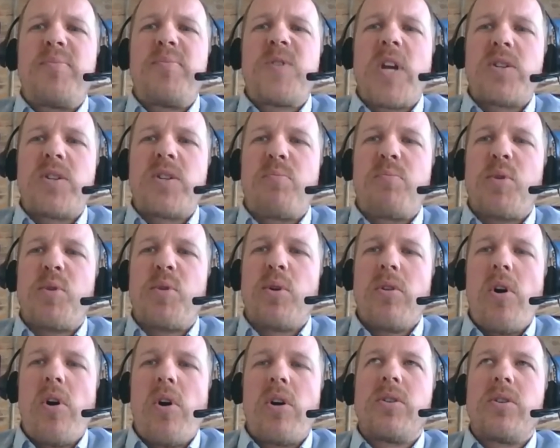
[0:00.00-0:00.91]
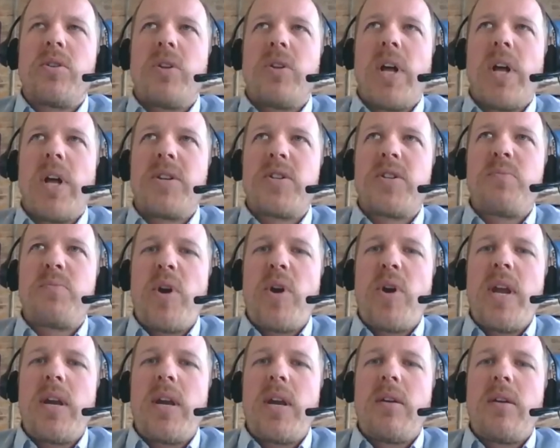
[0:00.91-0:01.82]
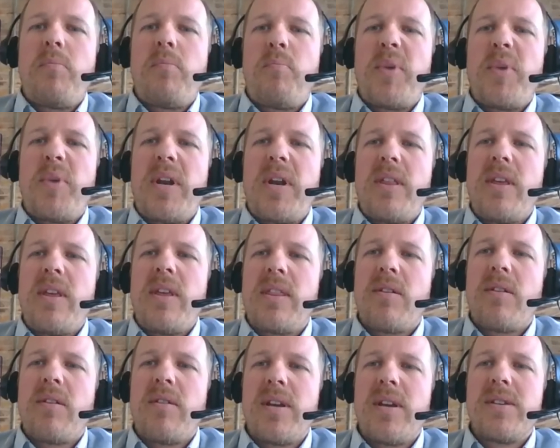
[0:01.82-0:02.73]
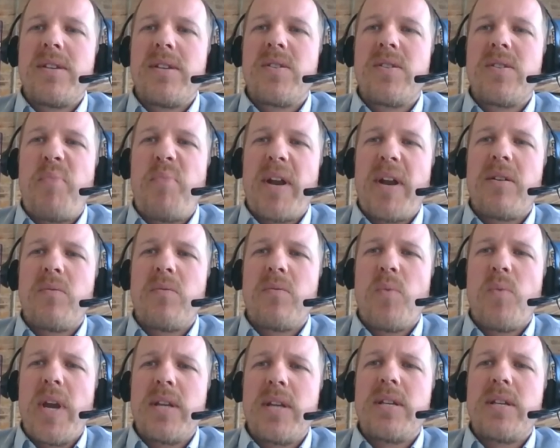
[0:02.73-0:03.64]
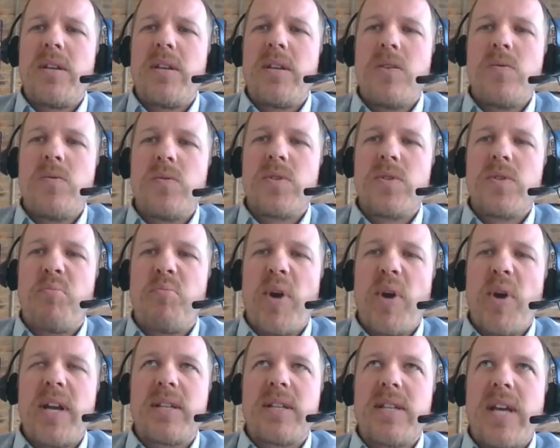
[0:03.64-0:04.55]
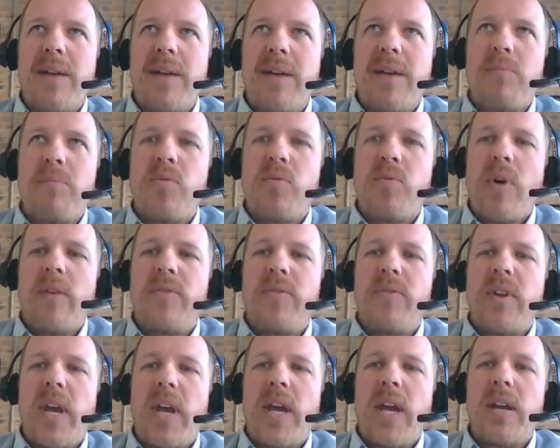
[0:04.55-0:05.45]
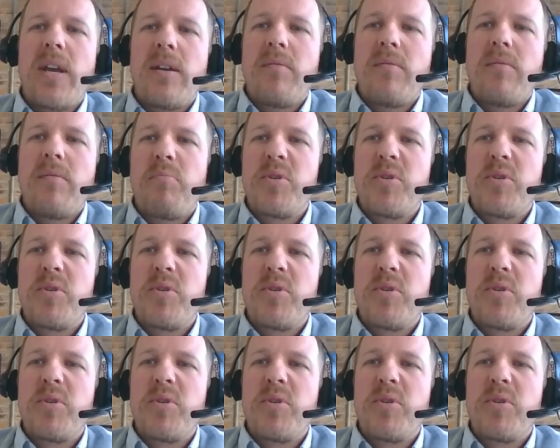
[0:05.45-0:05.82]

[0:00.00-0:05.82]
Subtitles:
such a prolonged lunch break, but I think there is a better way to use the break time throughout the day.